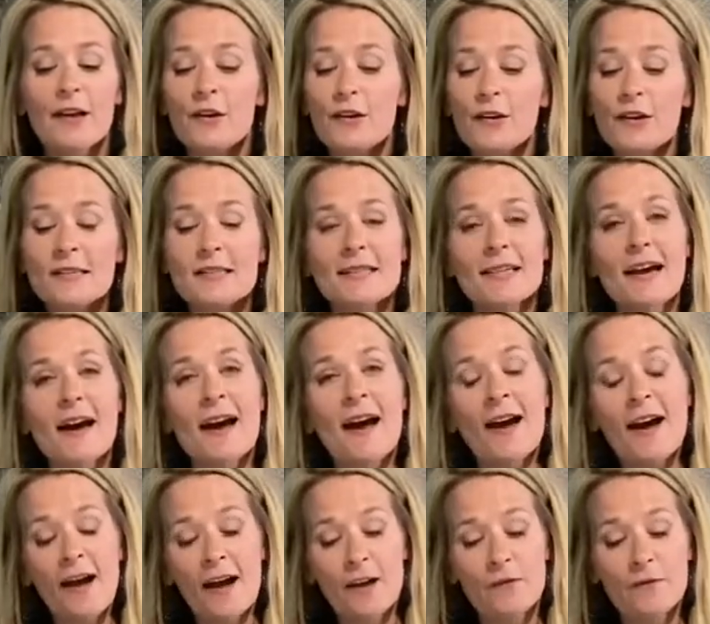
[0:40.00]
you can see I
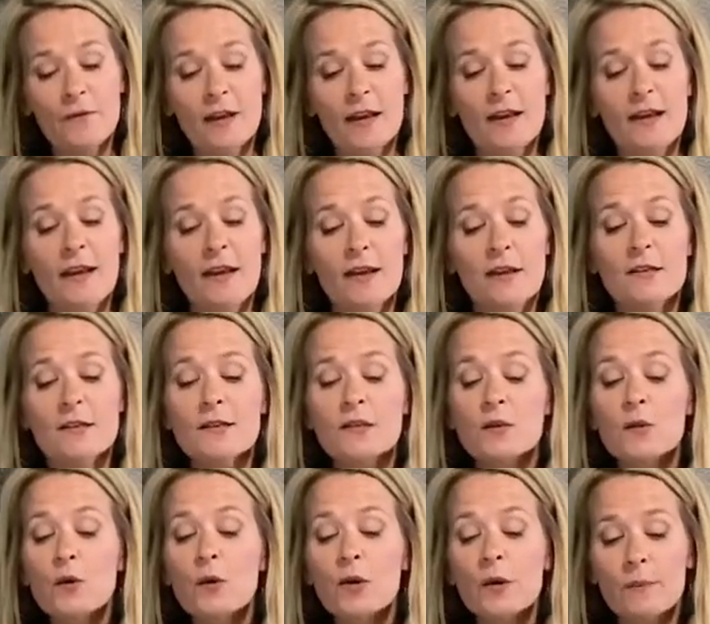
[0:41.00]
have an
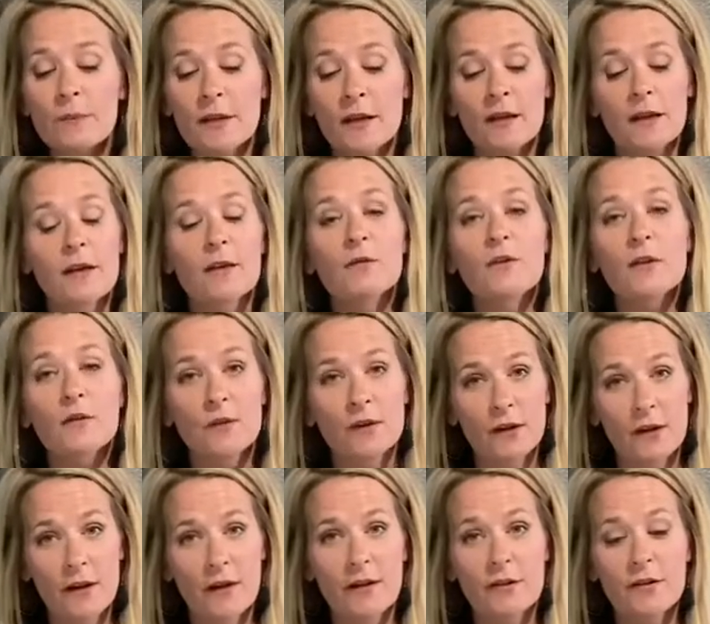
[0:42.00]
assortment of
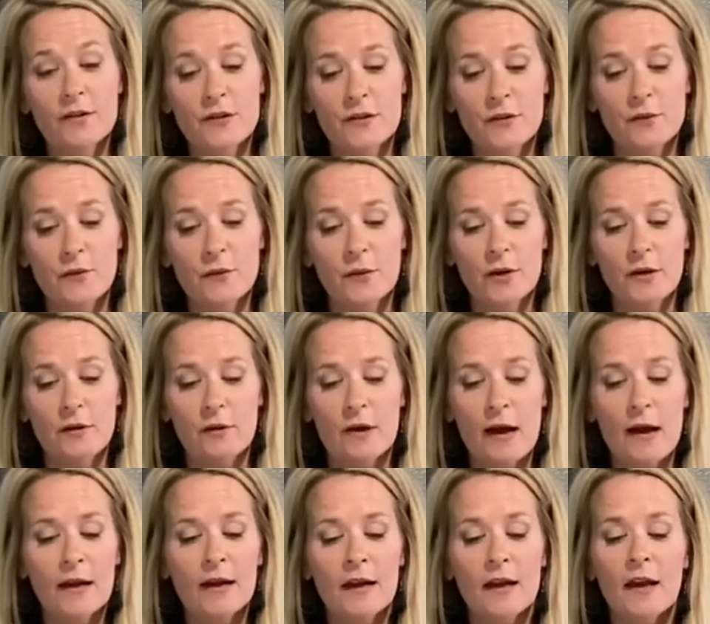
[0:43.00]
different colors of Rick
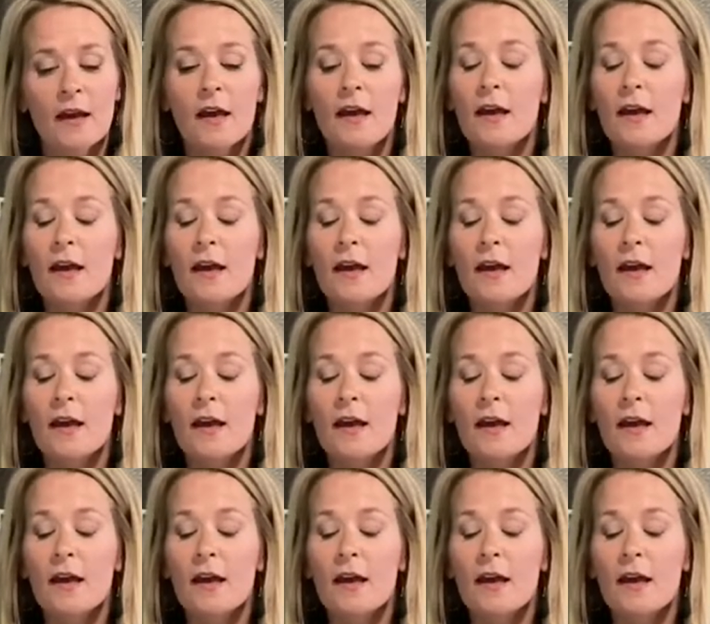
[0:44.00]
Rack.